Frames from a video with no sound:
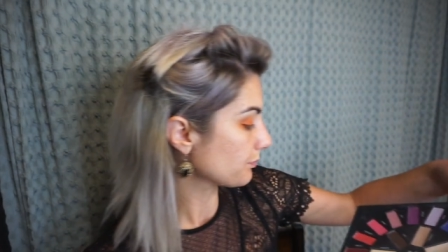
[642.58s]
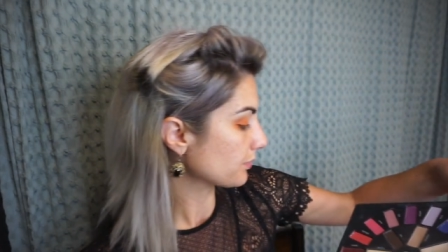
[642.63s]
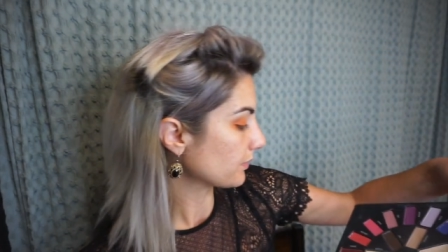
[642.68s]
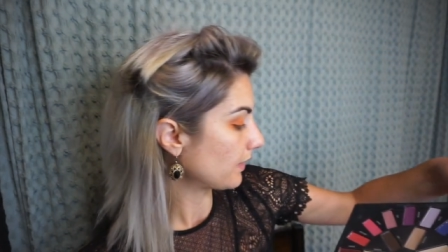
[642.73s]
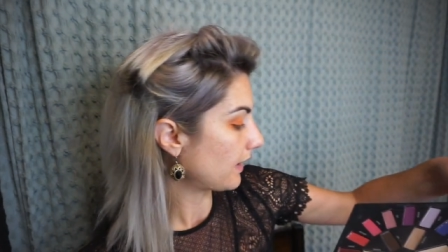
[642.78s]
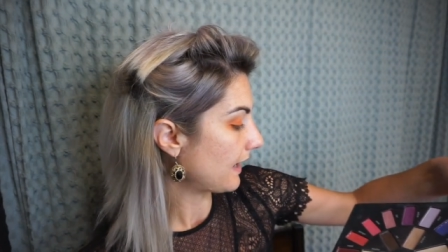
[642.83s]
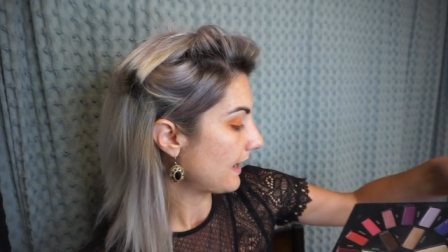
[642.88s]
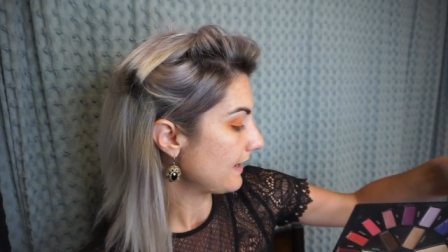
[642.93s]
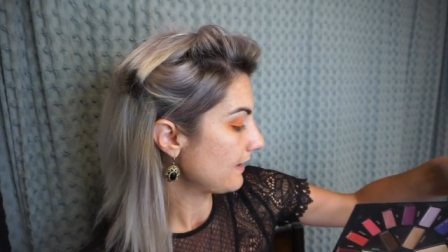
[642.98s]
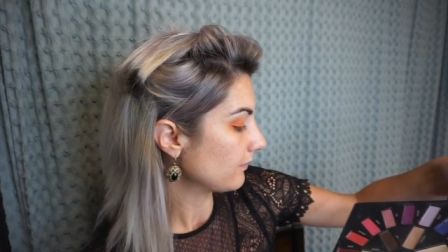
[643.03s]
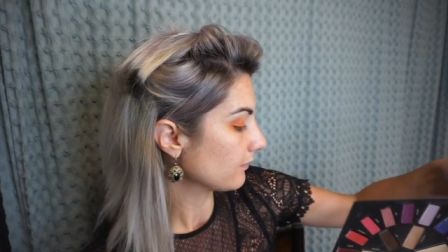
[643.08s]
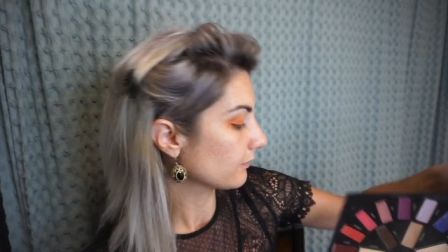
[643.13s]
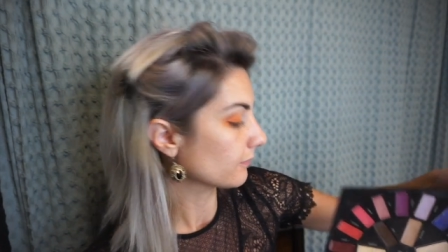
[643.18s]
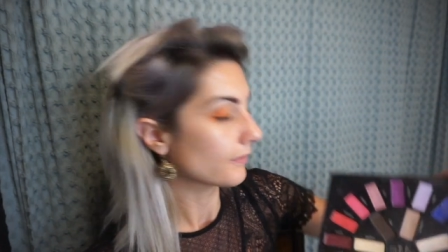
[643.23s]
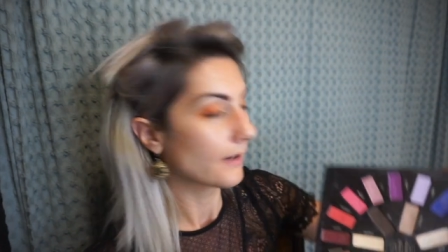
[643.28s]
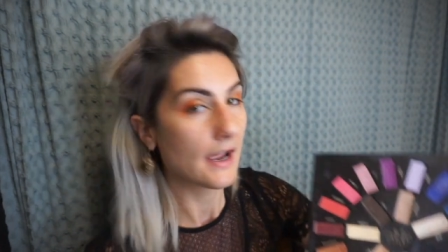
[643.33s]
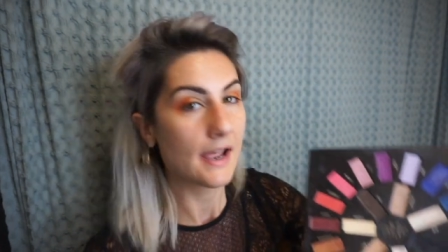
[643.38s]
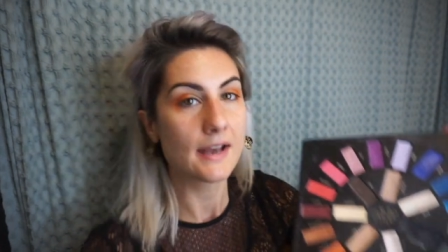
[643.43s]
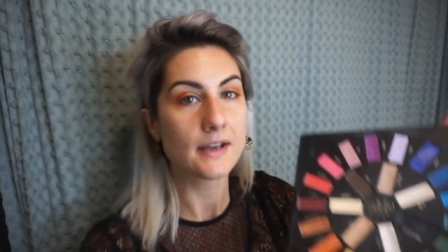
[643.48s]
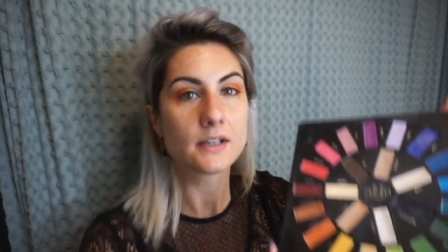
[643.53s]
bright
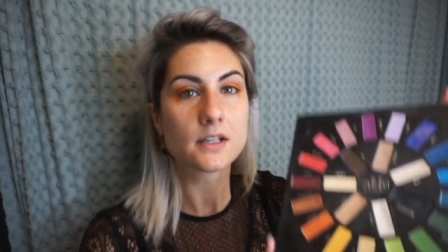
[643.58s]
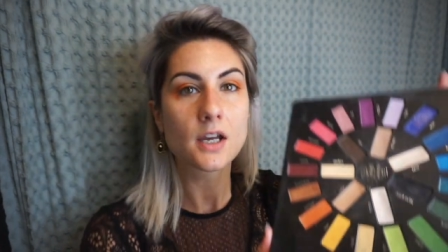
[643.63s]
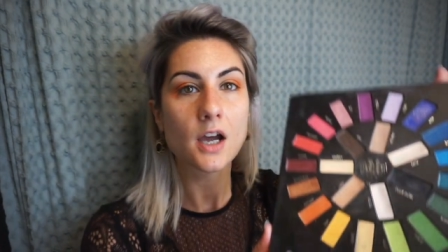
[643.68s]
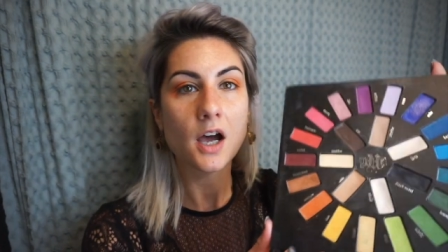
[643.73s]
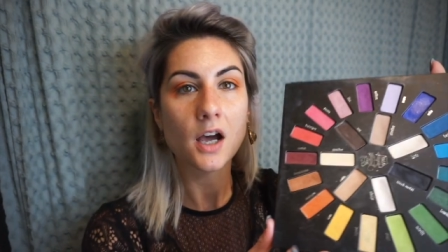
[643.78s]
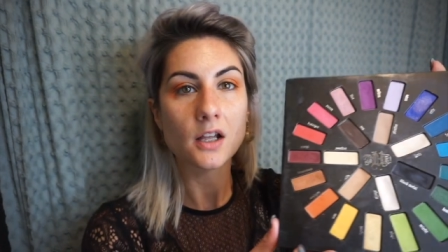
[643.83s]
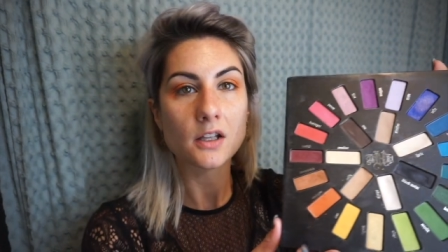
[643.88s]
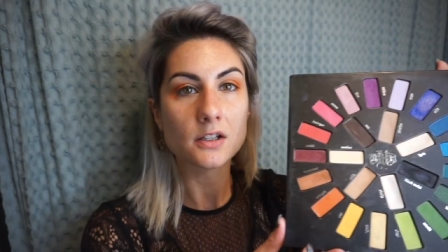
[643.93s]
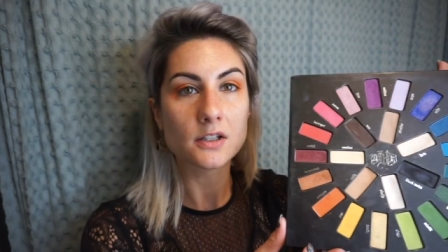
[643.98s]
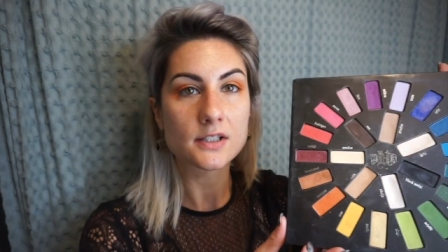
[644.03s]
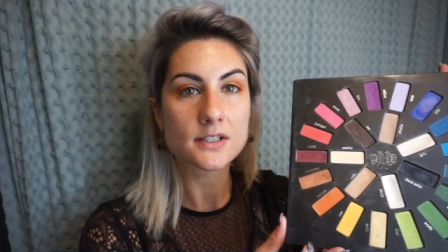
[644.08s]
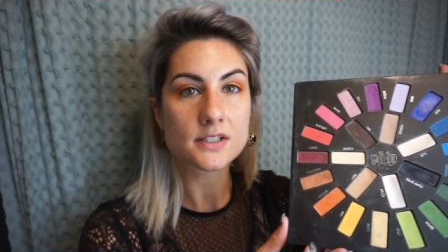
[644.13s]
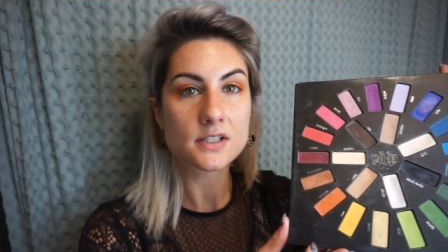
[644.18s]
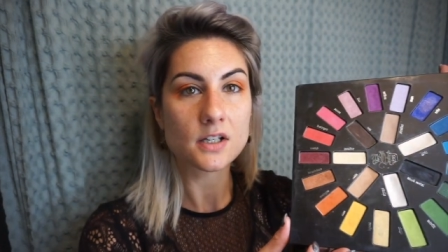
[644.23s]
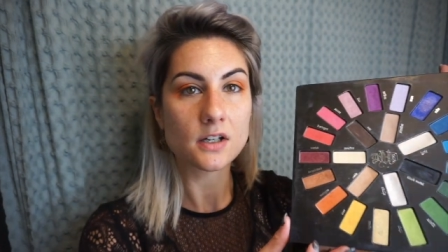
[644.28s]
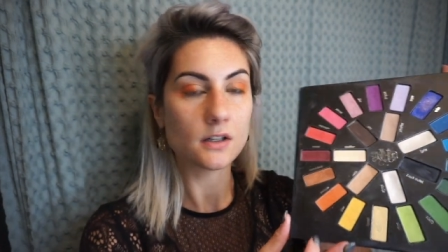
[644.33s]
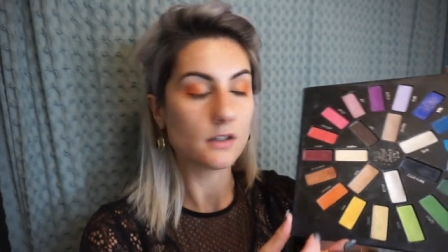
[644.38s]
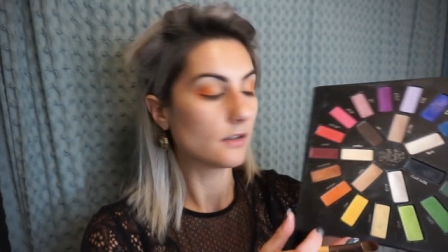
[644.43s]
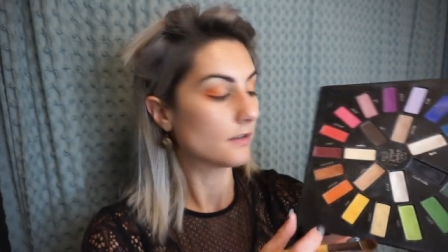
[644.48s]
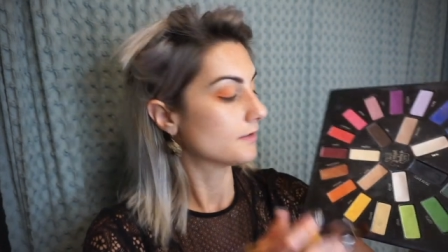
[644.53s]
red color. It's
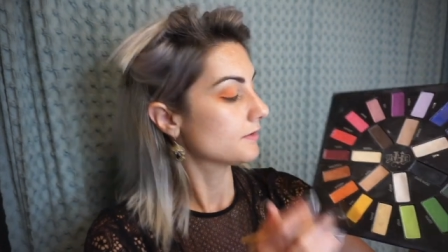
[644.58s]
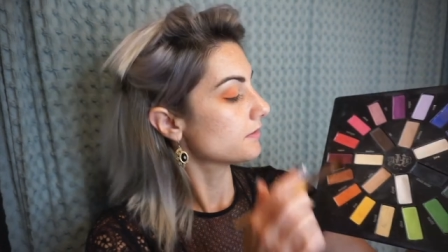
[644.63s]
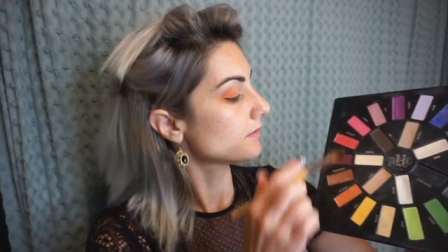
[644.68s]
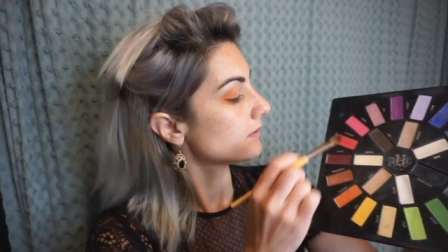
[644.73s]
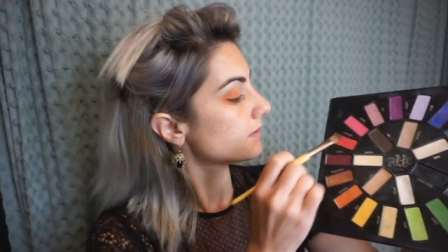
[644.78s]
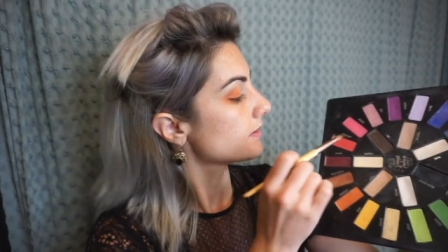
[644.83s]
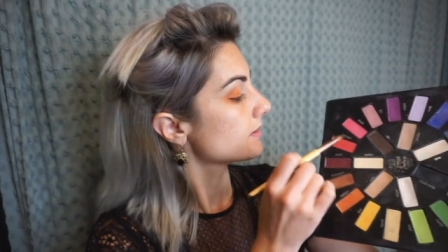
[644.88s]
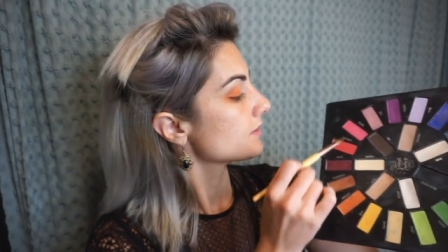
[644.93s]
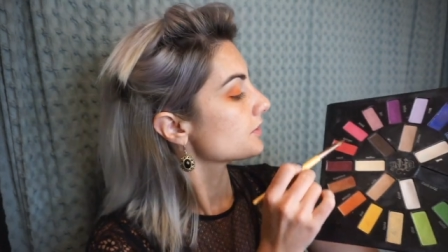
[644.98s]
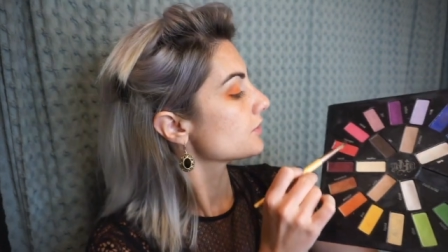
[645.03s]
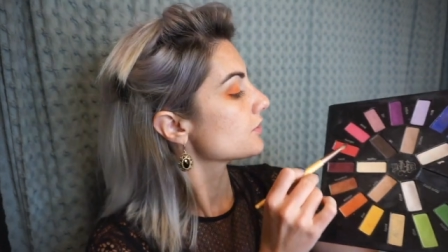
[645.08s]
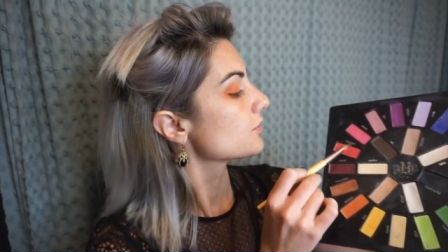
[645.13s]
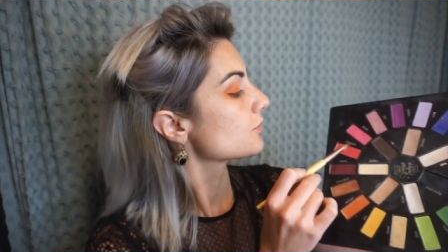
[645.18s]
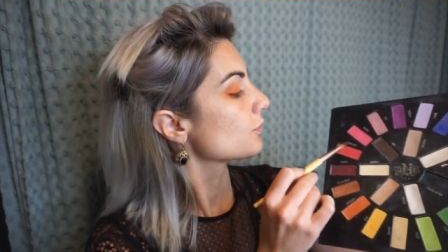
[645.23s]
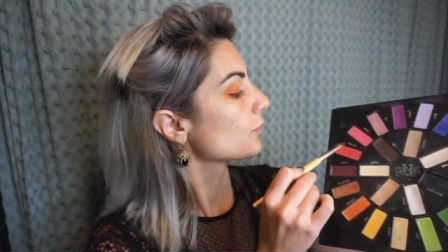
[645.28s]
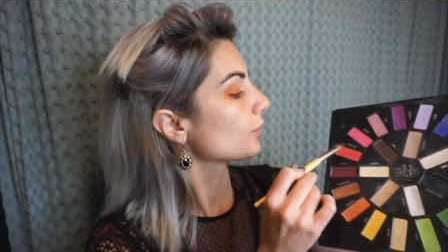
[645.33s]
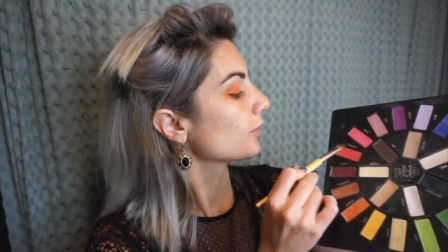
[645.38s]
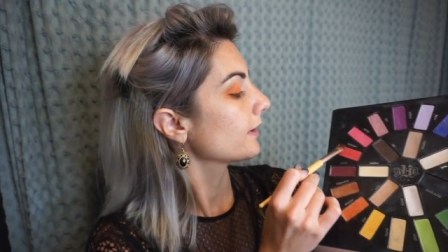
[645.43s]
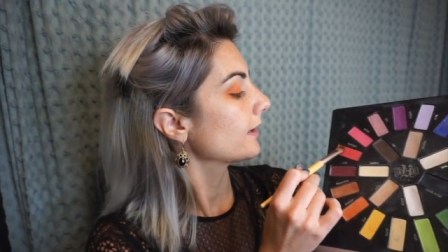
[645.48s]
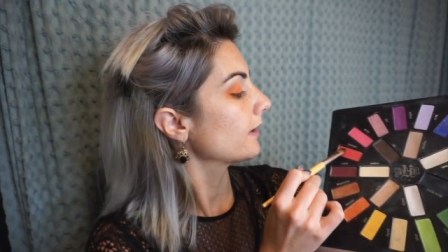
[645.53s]
called
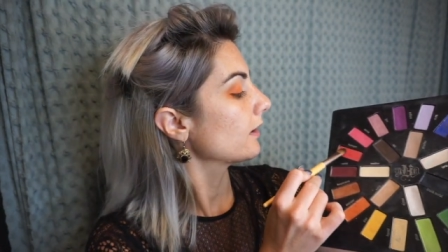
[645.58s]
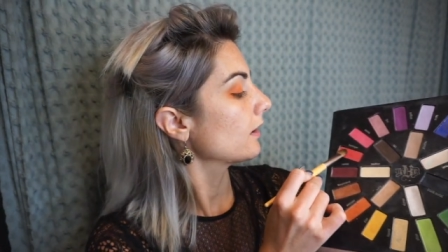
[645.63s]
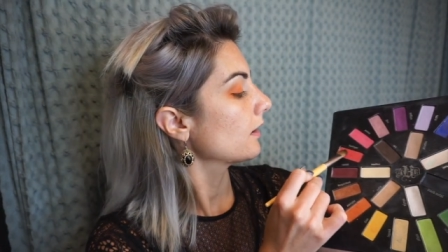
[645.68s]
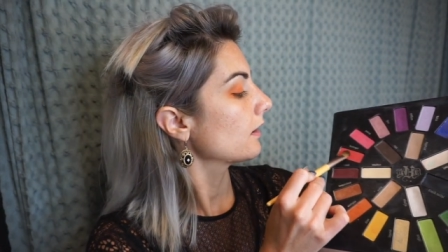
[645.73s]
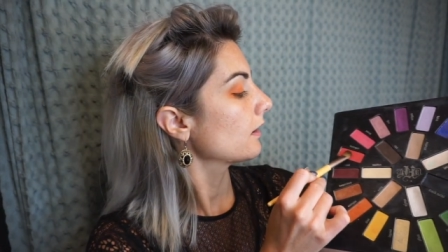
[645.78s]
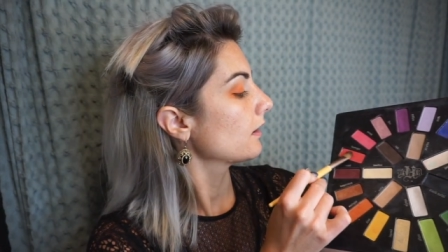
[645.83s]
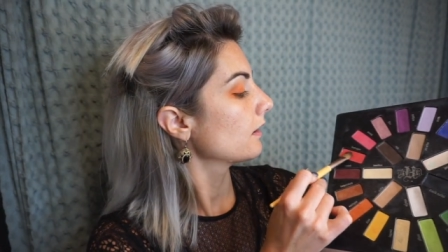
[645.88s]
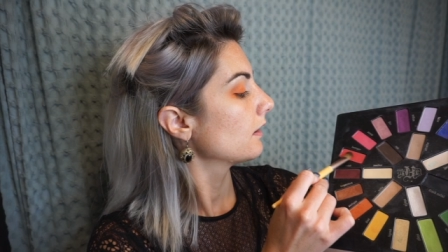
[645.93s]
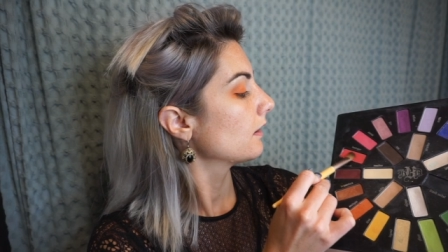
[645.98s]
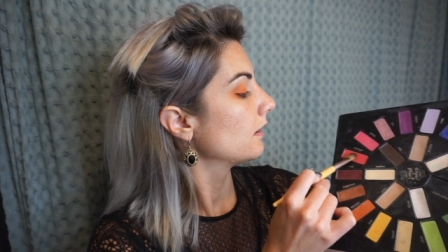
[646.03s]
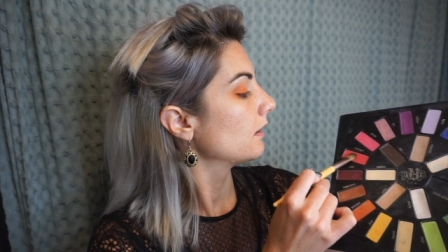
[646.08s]
Destroyer.